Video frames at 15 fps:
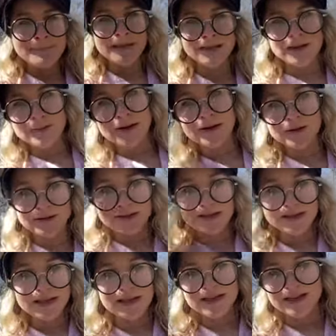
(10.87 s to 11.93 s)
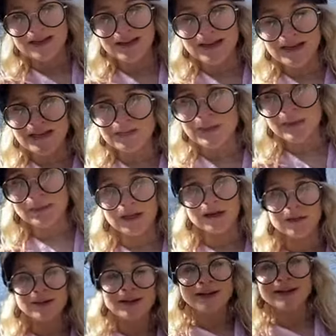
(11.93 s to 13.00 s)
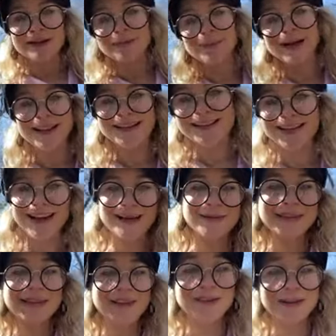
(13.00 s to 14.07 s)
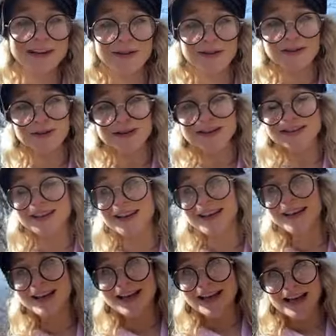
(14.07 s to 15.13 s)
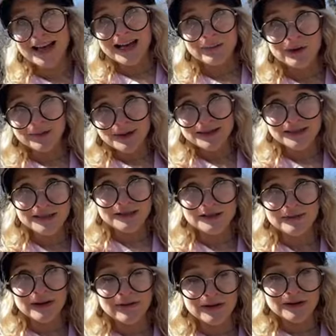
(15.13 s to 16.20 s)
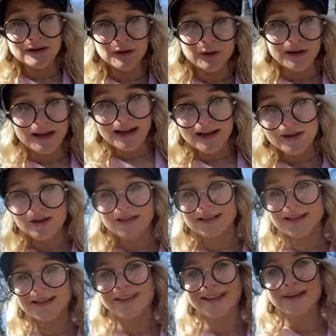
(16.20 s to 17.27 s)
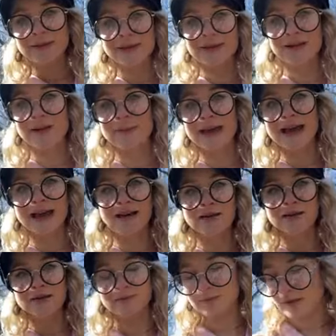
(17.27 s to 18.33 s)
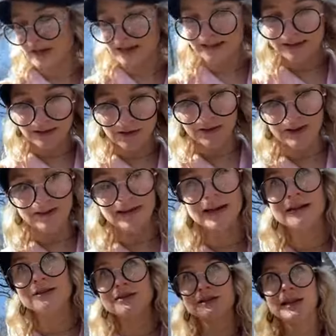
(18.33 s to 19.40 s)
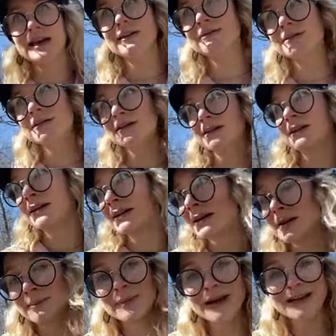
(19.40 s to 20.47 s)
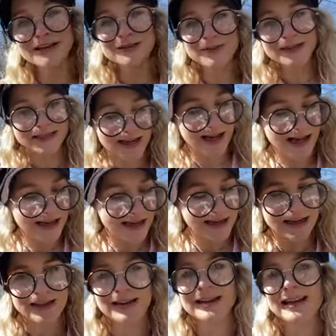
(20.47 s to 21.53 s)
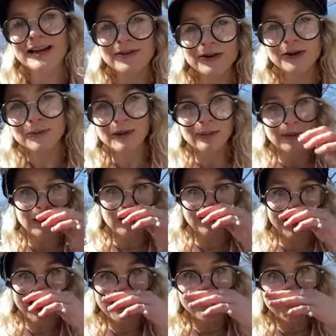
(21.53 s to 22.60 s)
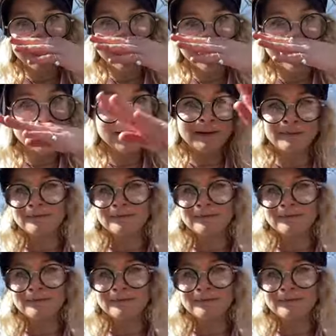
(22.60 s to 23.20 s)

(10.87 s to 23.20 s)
Sorry, my nose is needing to be blown, but I'm in the great outdoors. I'm with my sister and my friend Tori actually, but they're up ahead. They still think that I just left. But I just want to say hi. I have heard people go live on